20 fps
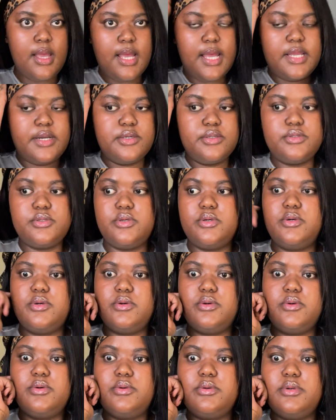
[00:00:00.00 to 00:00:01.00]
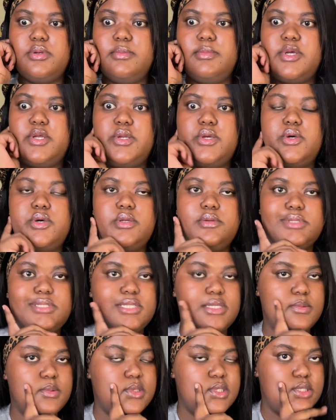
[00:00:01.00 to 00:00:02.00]
don't know, I'm gonna go in
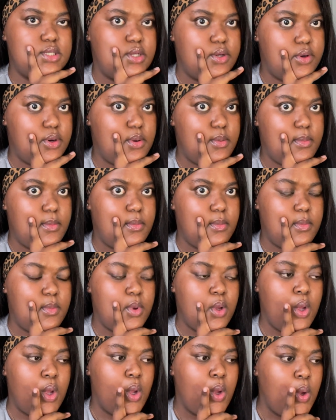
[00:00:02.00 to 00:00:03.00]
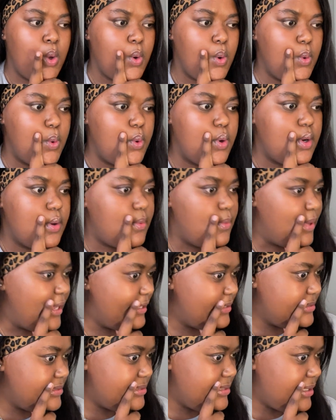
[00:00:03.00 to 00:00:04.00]
some serum or a
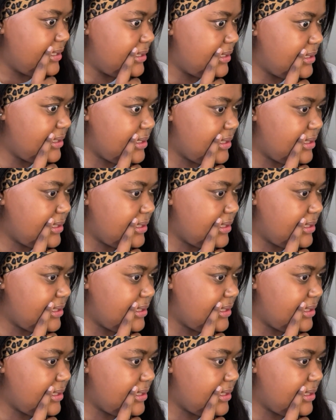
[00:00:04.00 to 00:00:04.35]
wax stick.